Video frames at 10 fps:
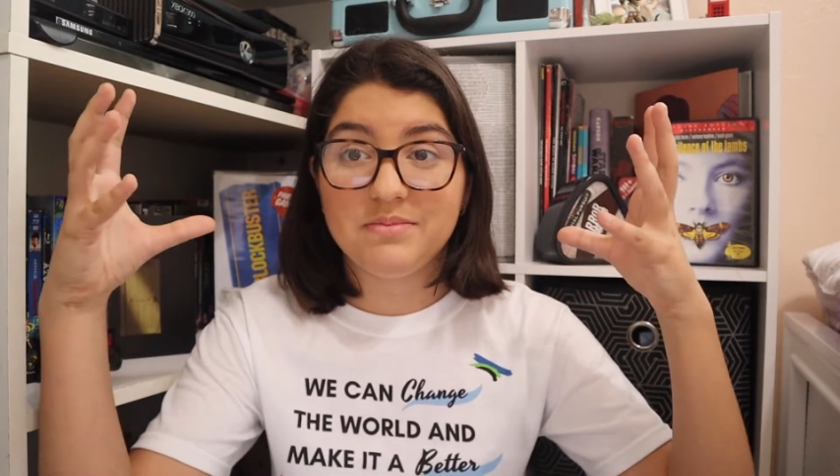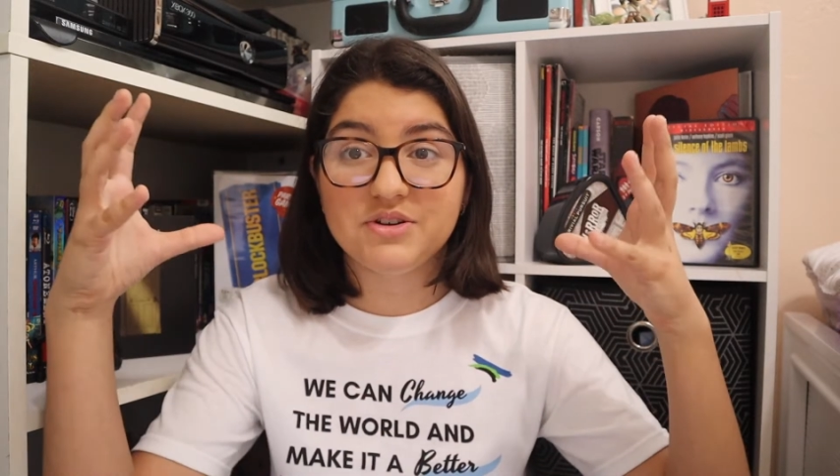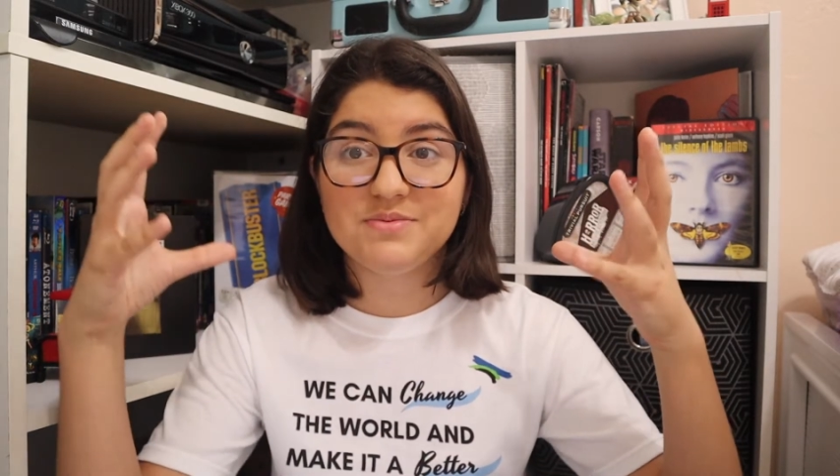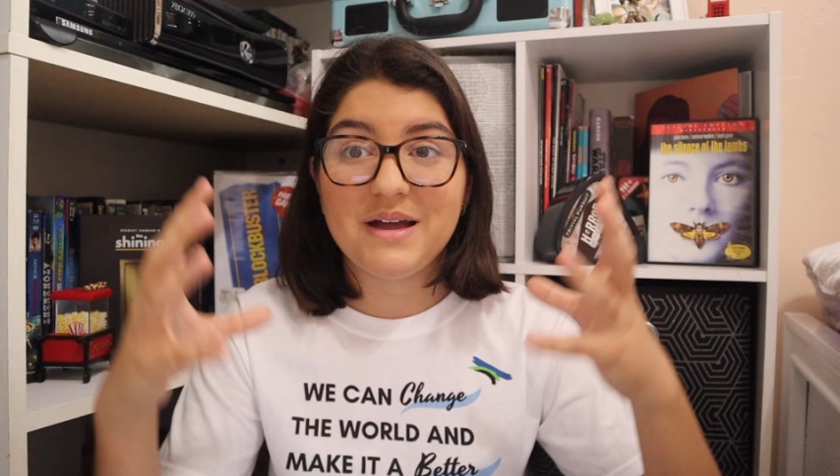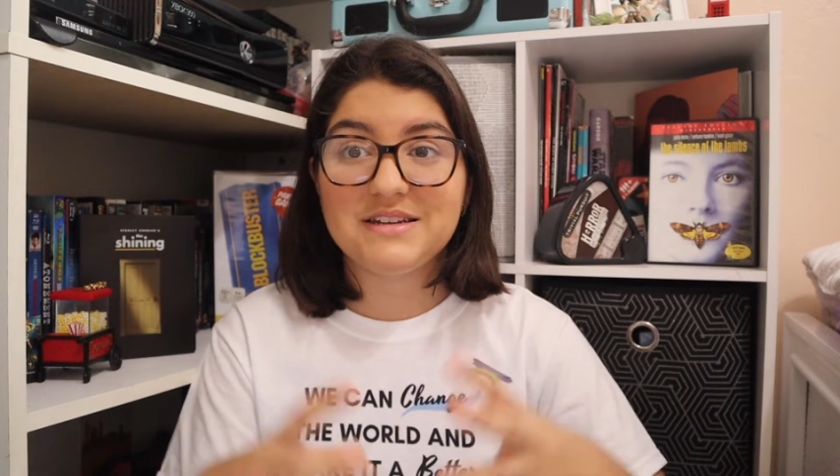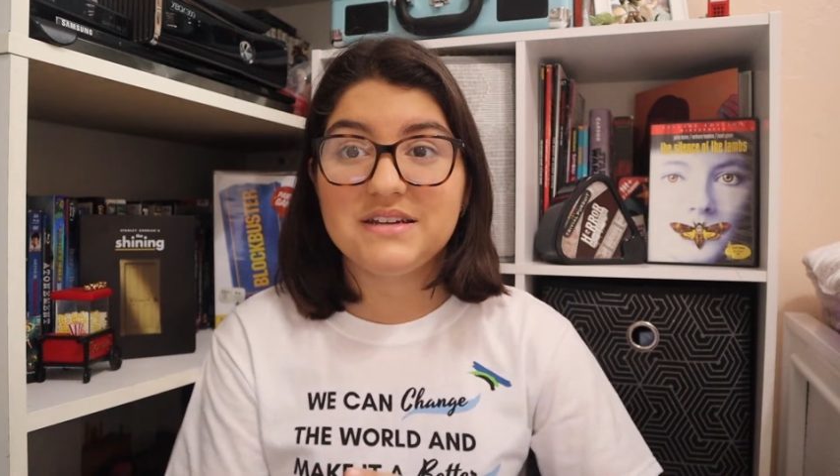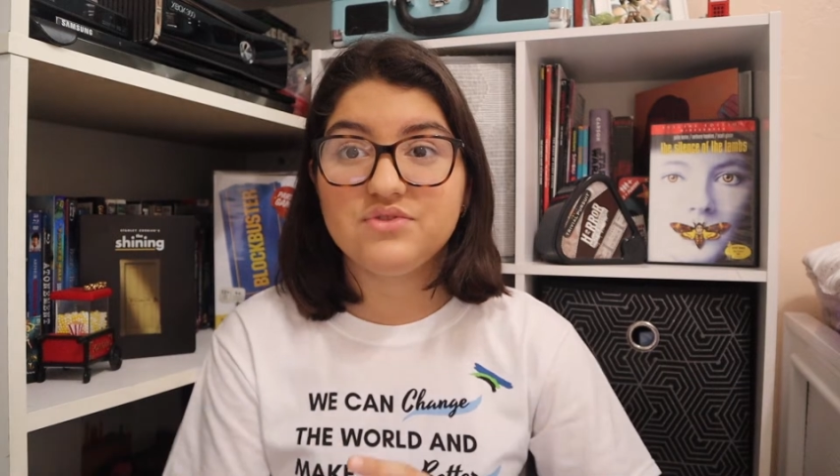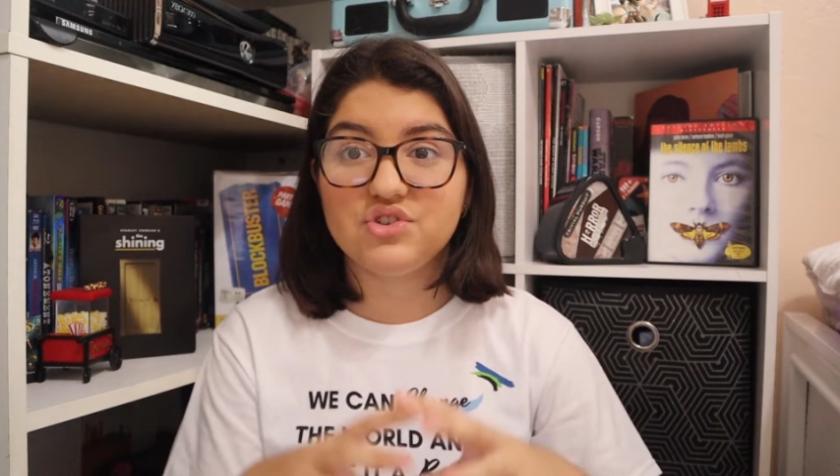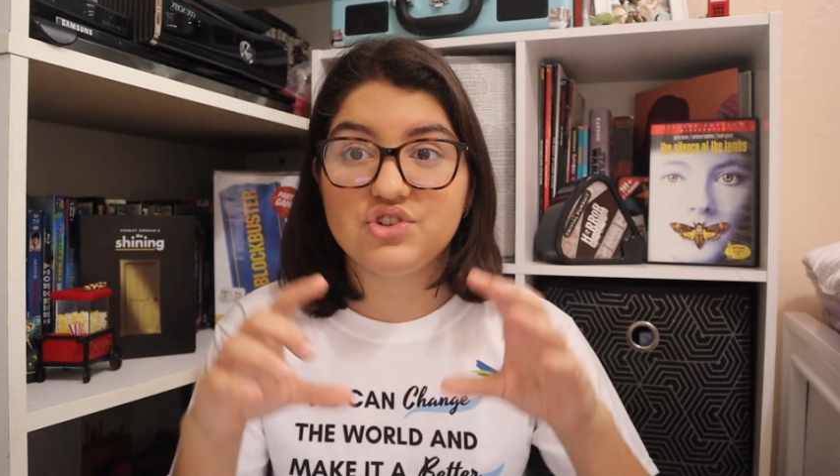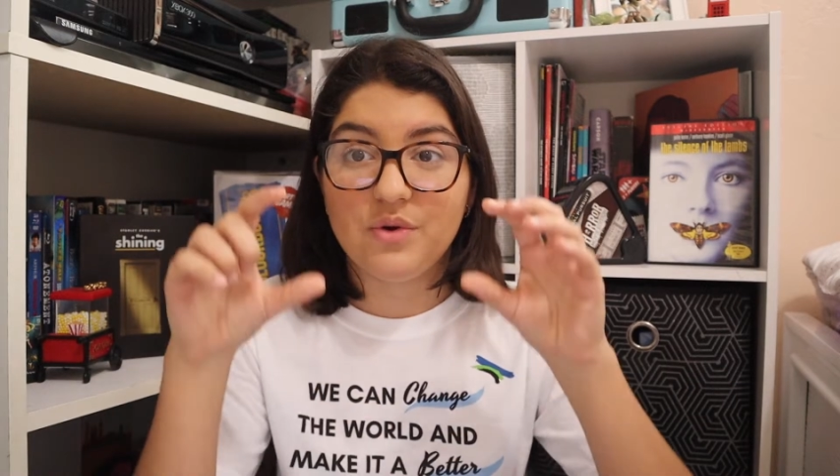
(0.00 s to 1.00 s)
perspective,
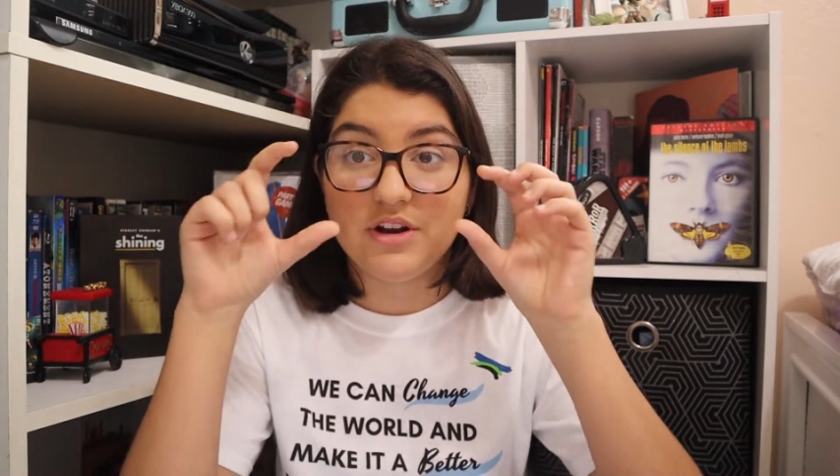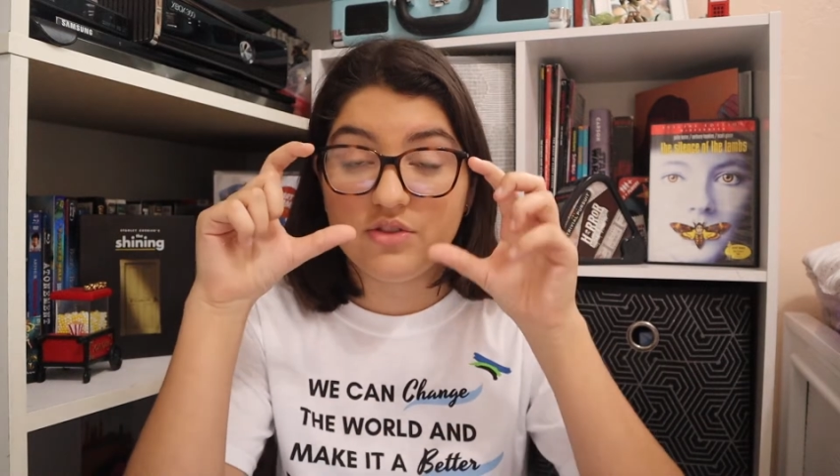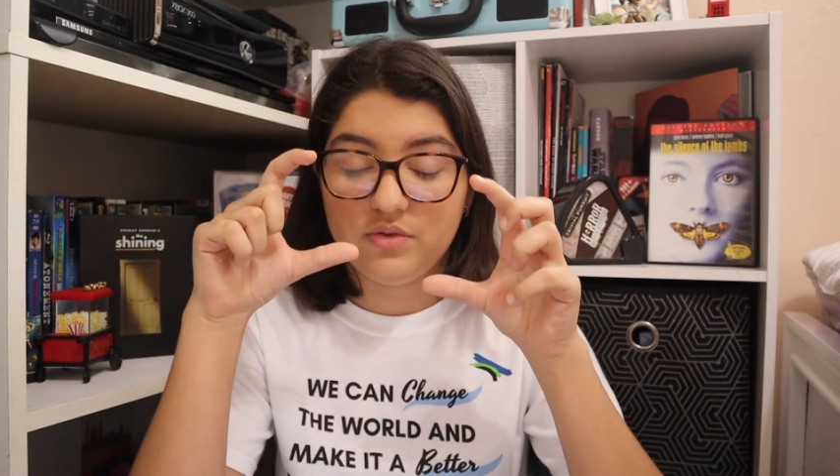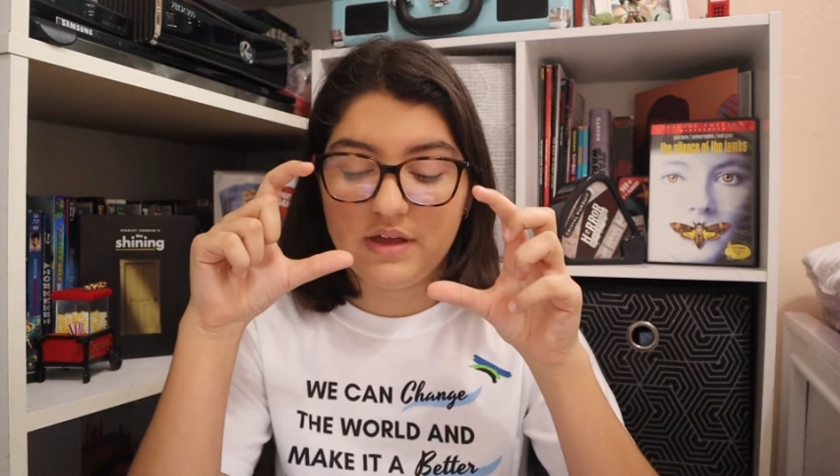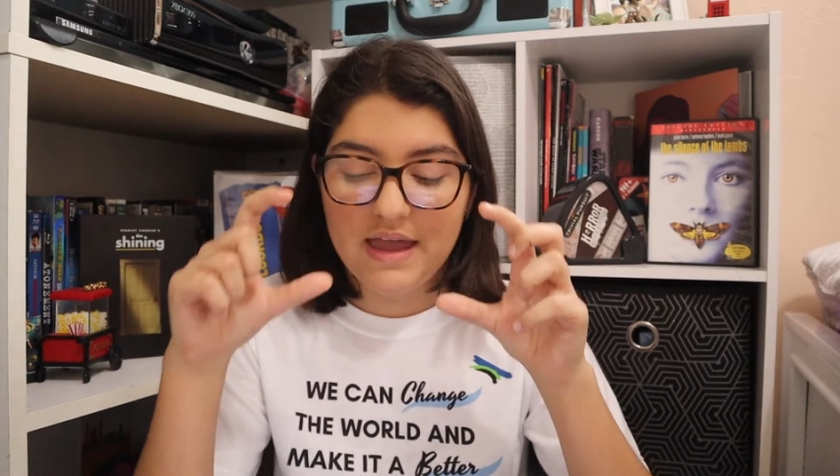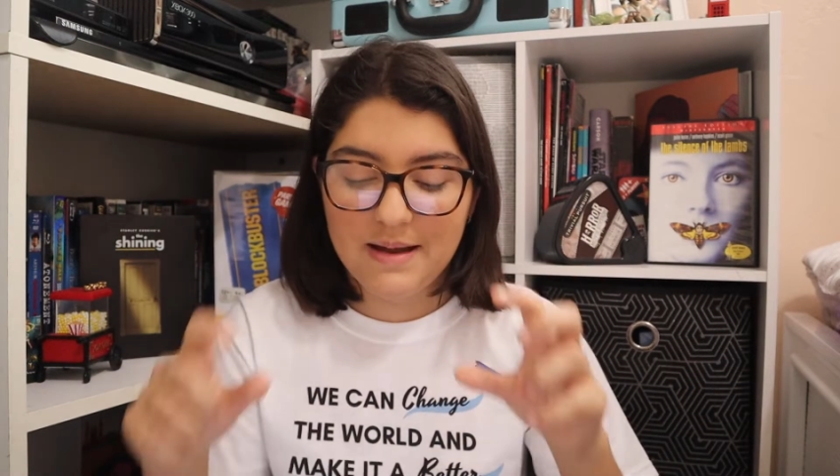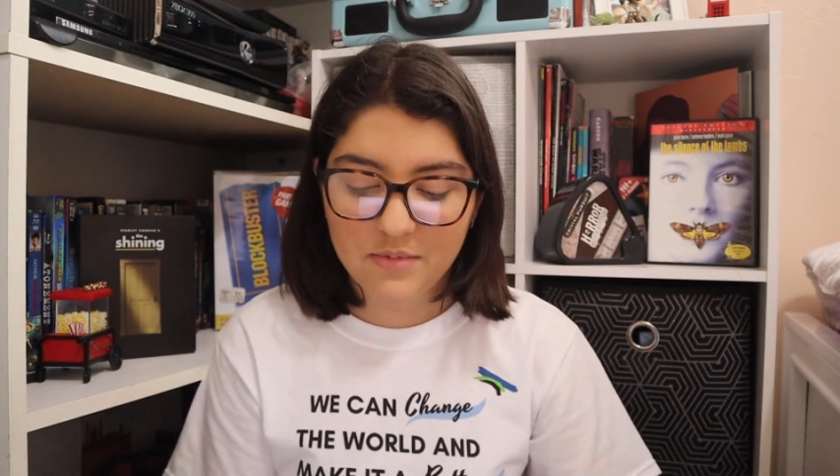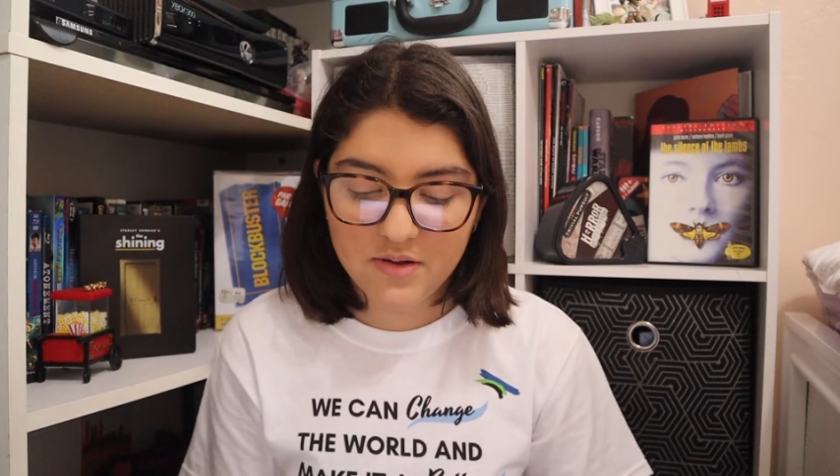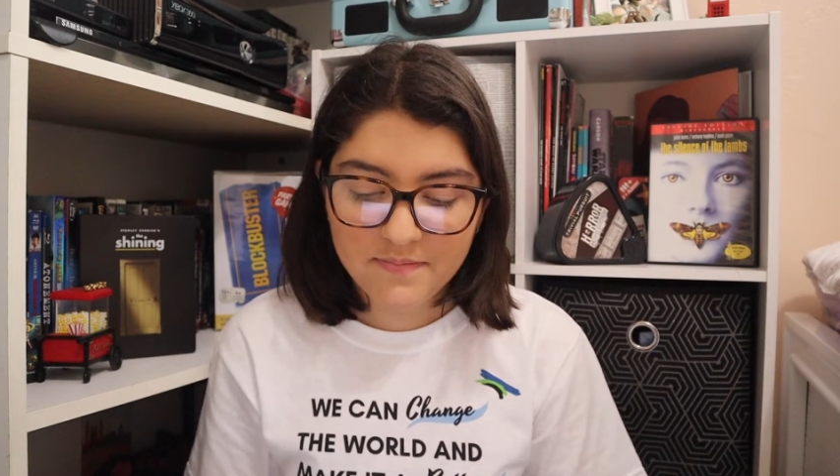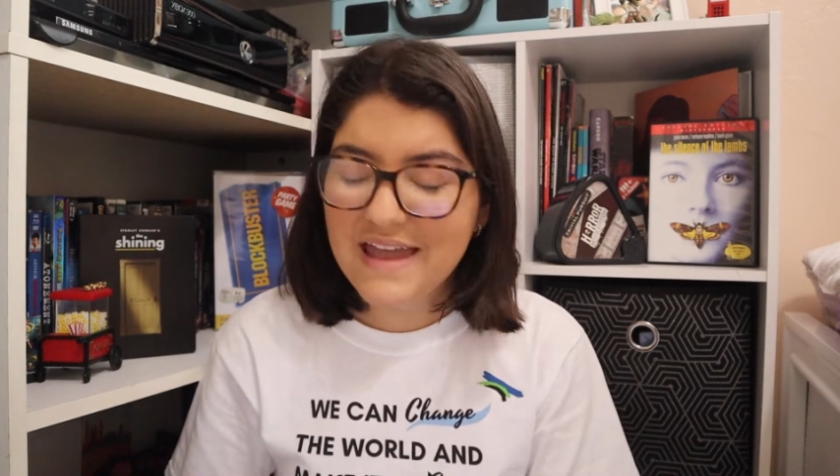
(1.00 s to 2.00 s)
just showing it through the camera.